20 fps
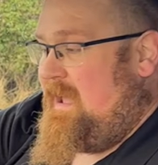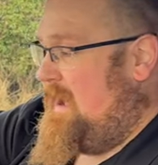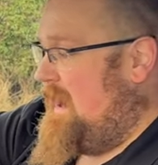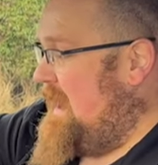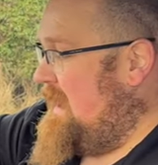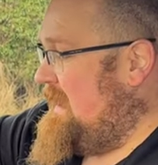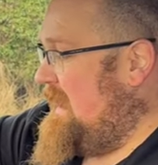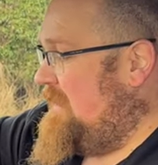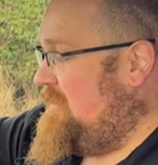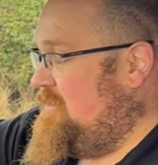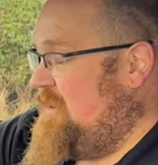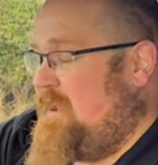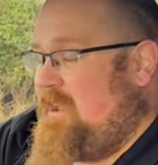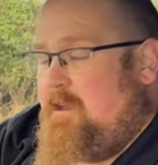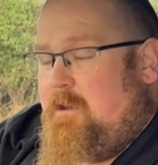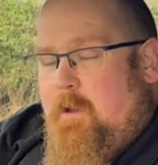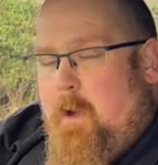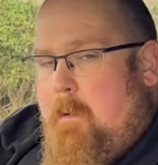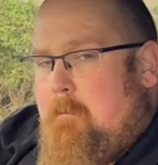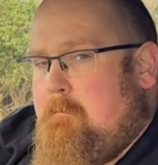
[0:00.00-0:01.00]
And actually, you're
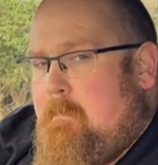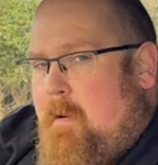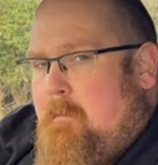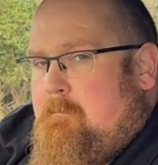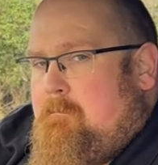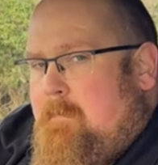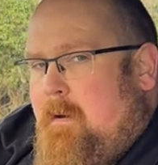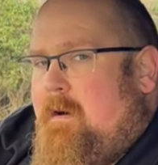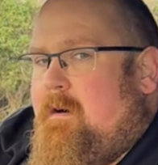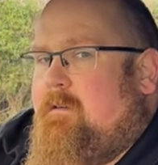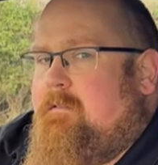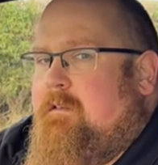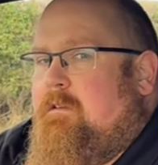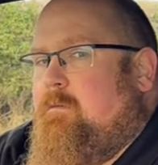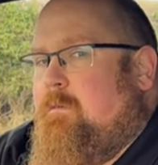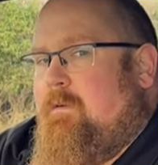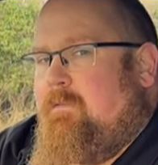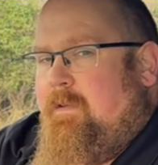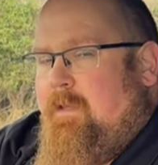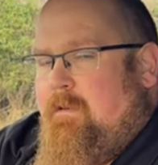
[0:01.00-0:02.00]
not bombarded
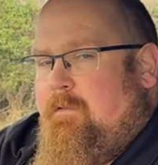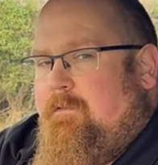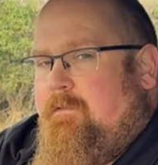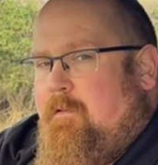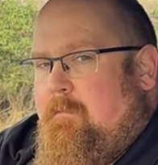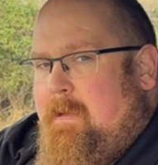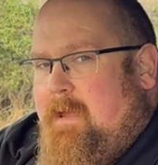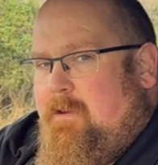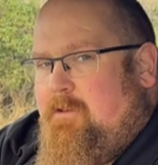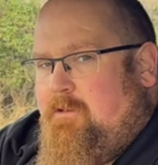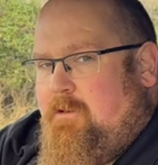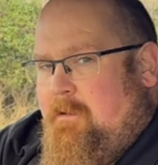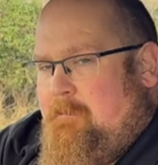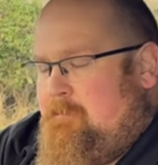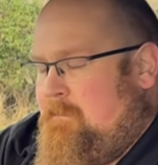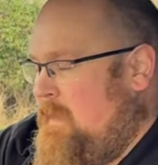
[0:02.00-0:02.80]
with information.